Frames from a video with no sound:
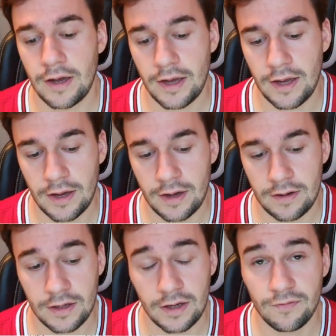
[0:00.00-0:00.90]
and
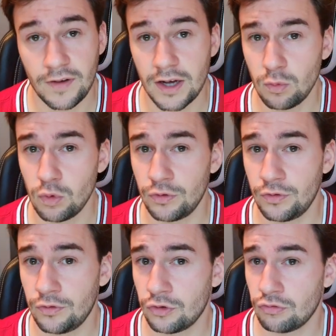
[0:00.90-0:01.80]
if I would
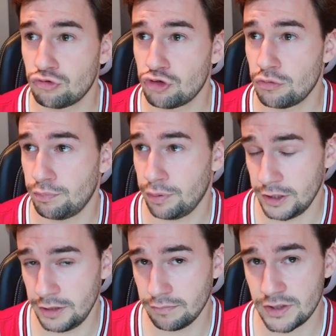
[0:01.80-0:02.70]

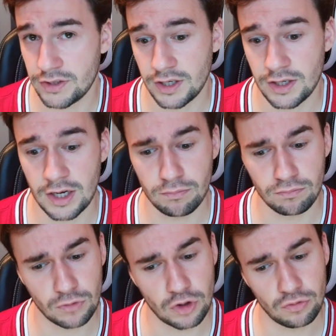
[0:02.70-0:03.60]
complete my set,
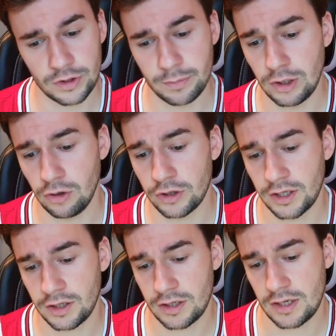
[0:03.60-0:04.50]
I'm going to be
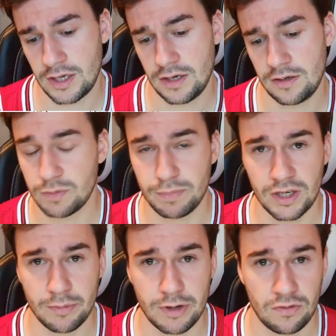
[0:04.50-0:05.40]
looking at
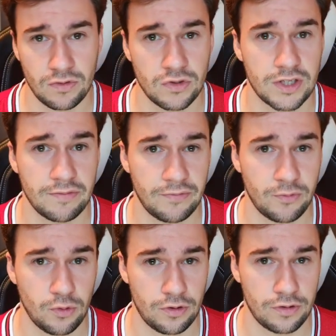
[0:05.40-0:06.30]
spending about
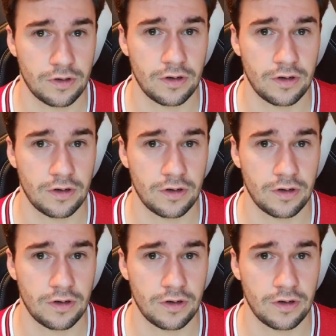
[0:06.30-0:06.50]
$74